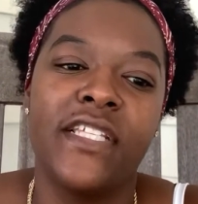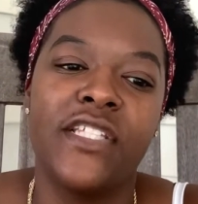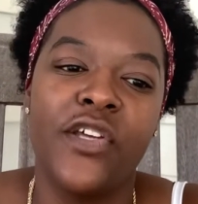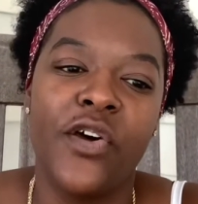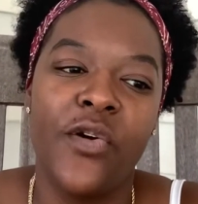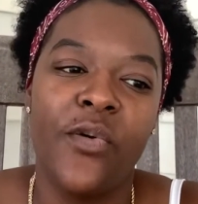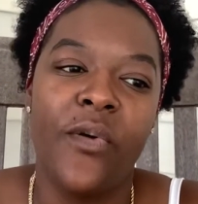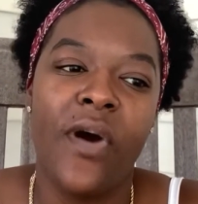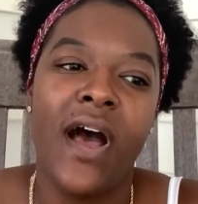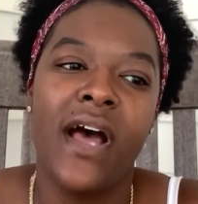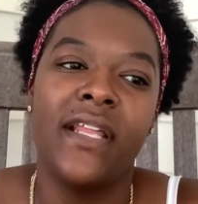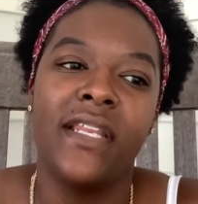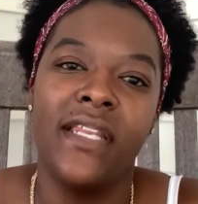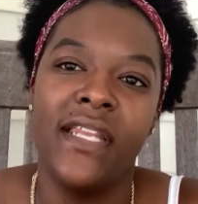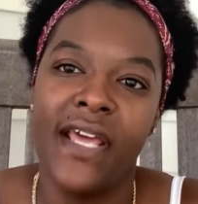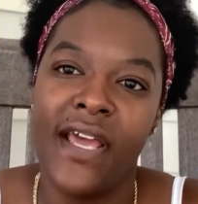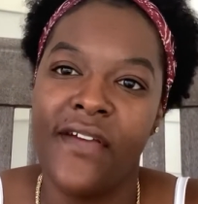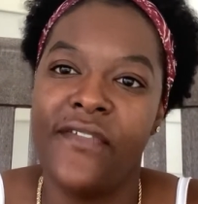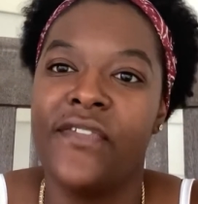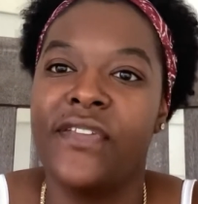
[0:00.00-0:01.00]
So I
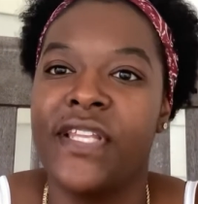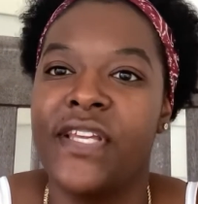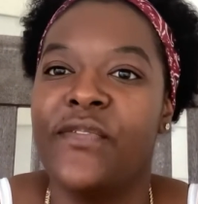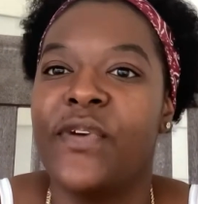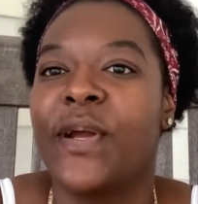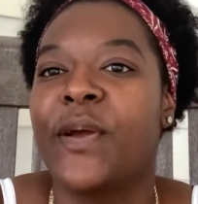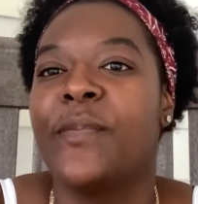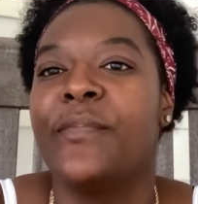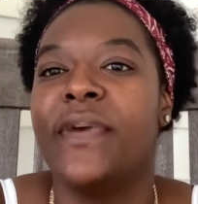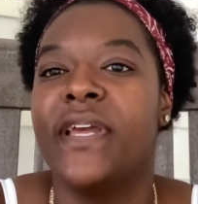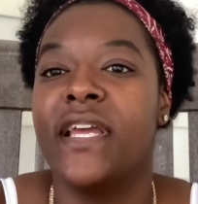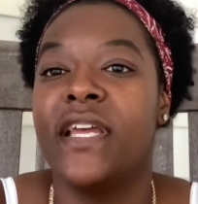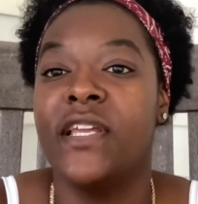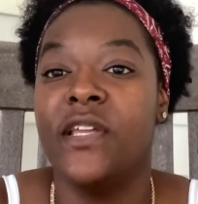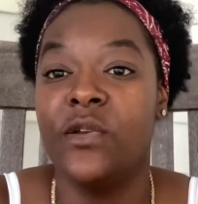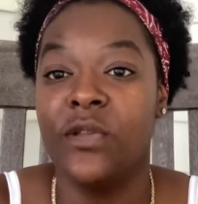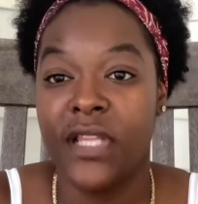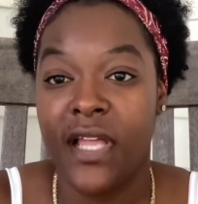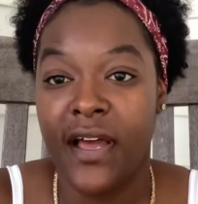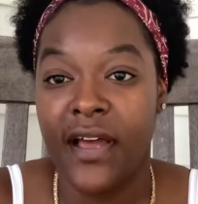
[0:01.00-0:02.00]
definitely recommend
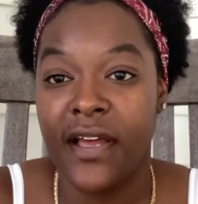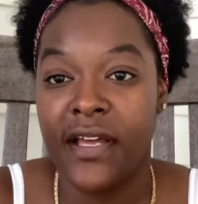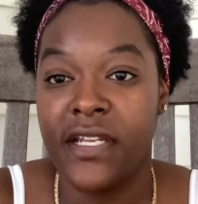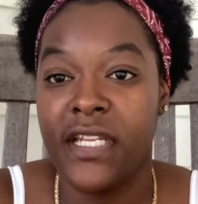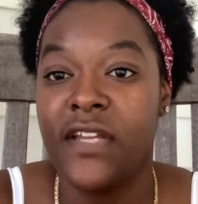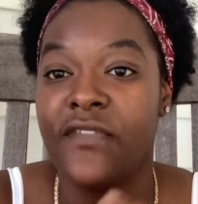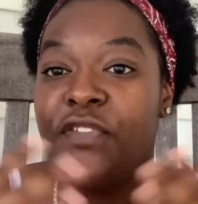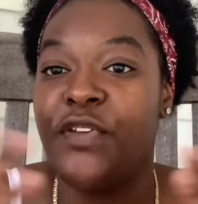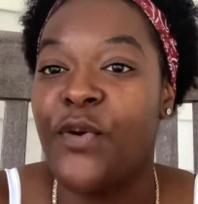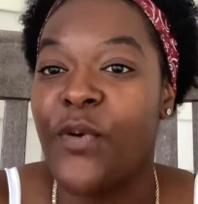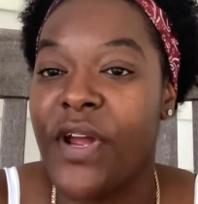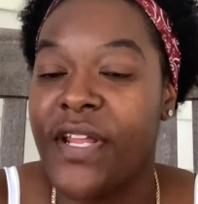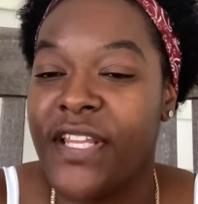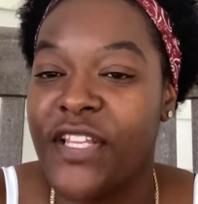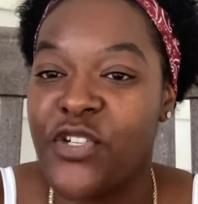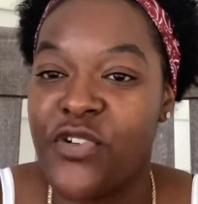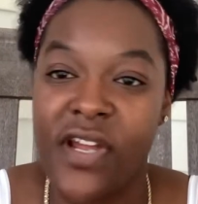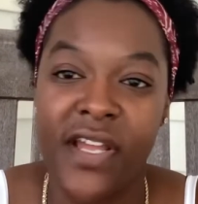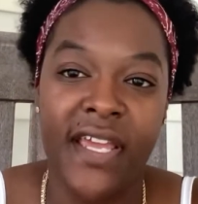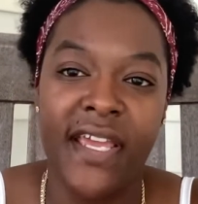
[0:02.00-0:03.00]
Uline if you're in the
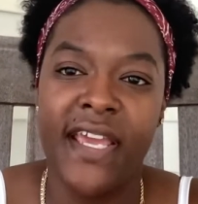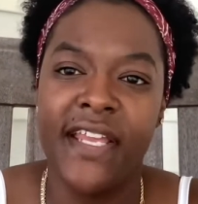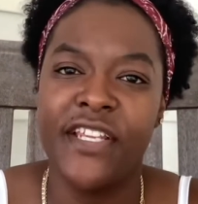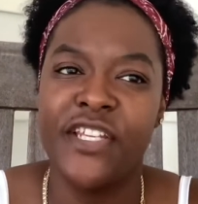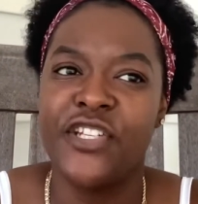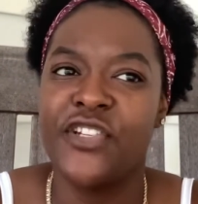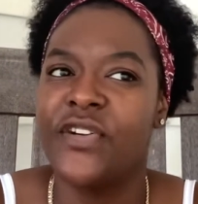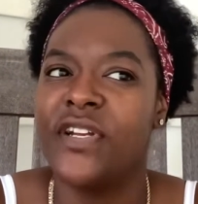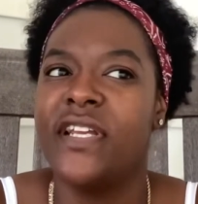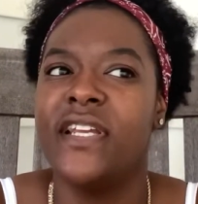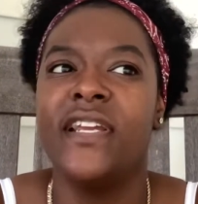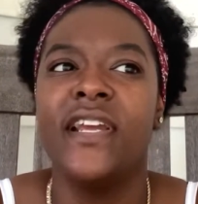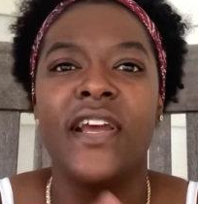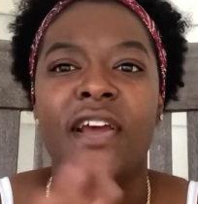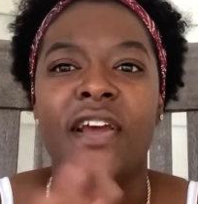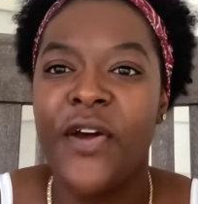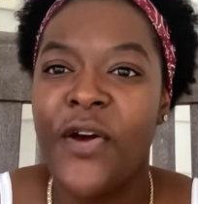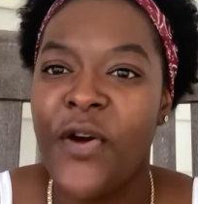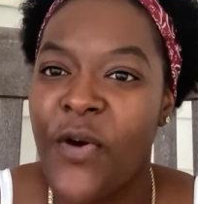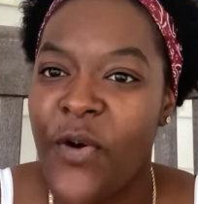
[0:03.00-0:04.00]
trucking industry
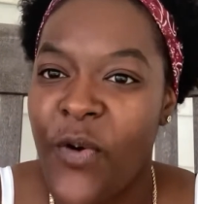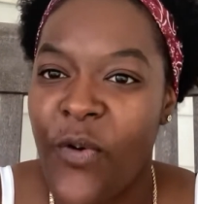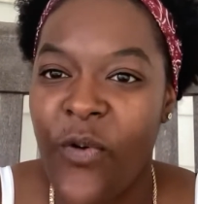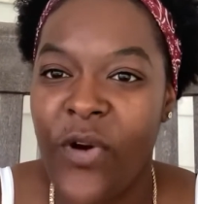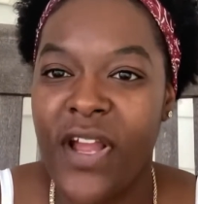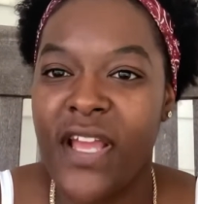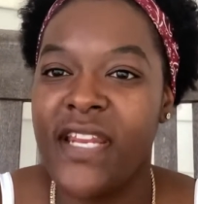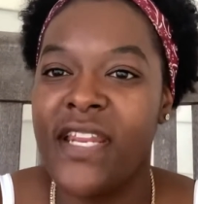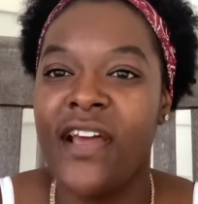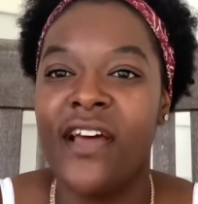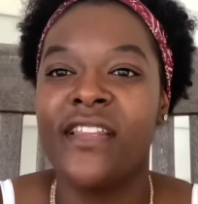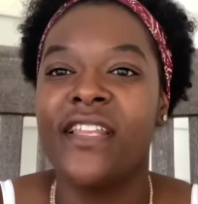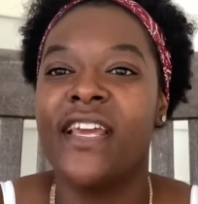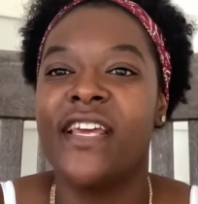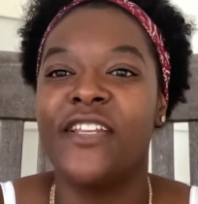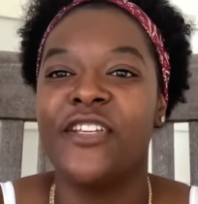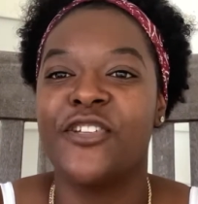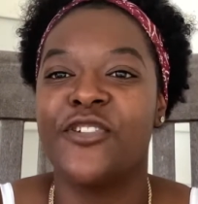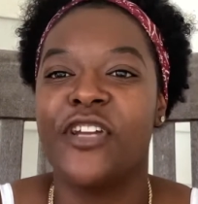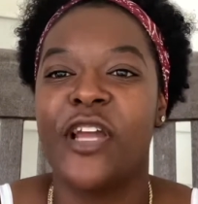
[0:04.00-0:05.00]
or any other
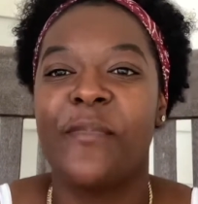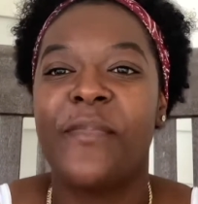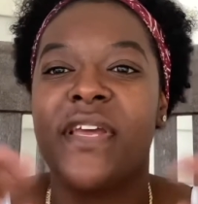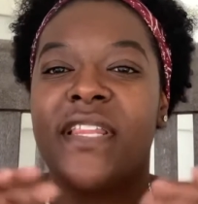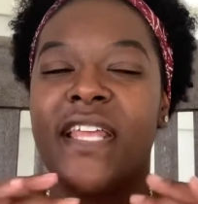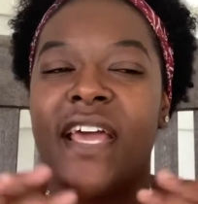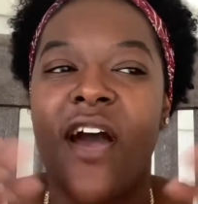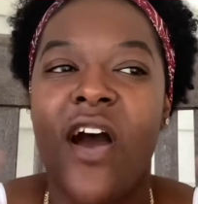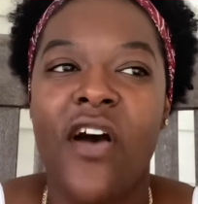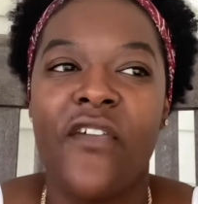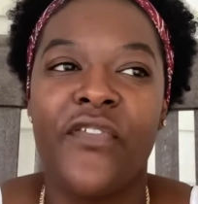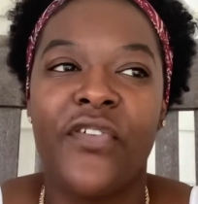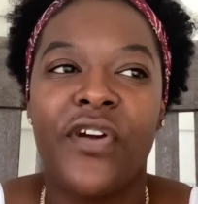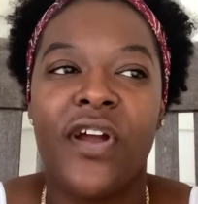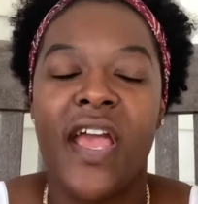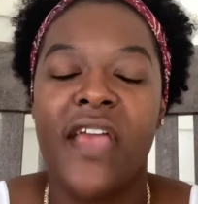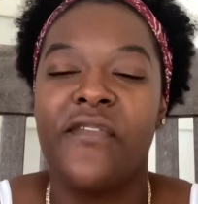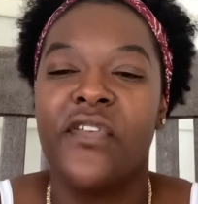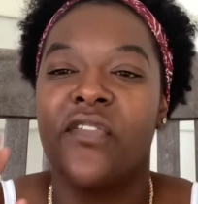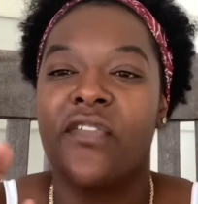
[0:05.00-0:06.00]
industry. I mean, they offer
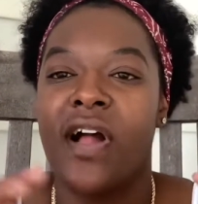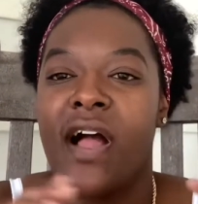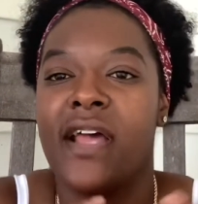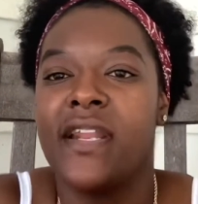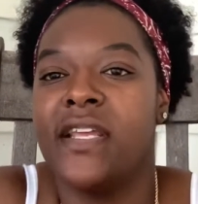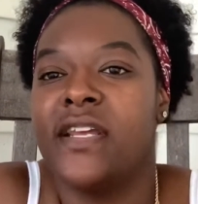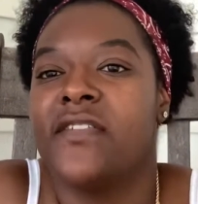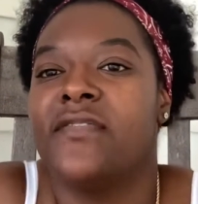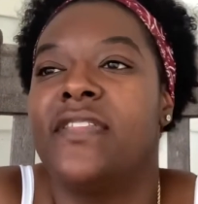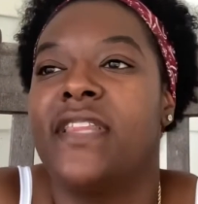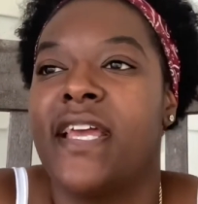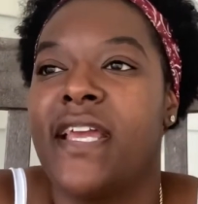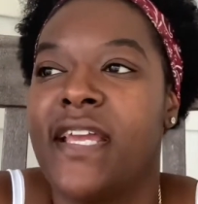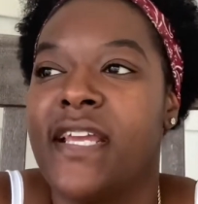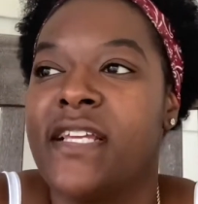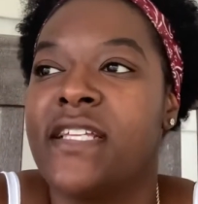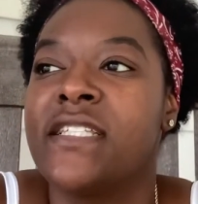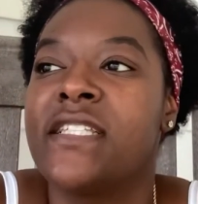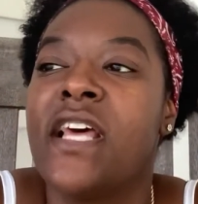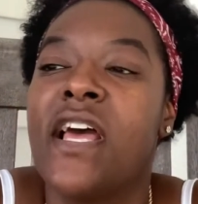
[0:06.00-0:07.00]
a variety of
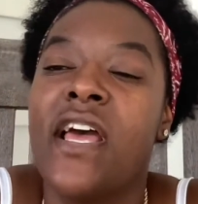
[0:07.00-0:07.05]
things.